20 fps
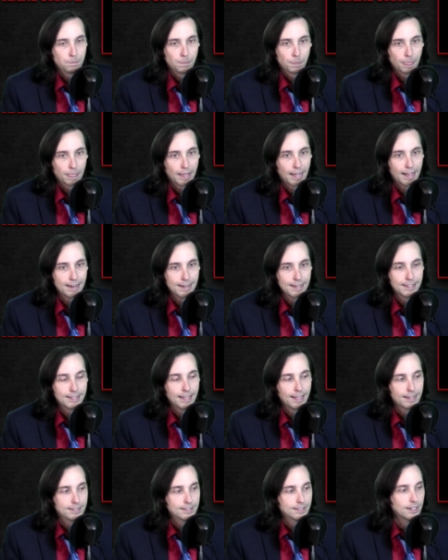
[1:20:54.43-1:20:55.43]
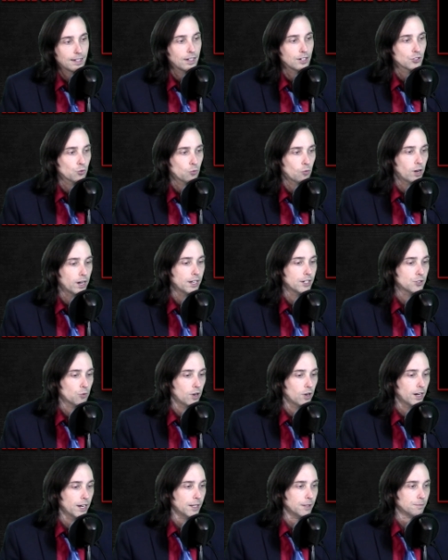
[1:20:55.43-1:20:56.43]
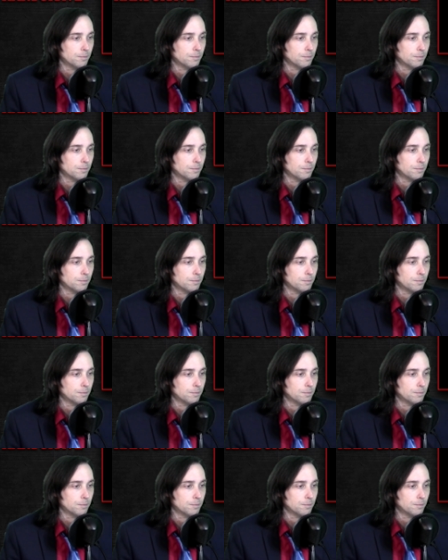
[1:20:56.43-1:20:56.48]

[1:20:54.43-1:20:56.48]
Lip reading: Eddie Kingston in 2020.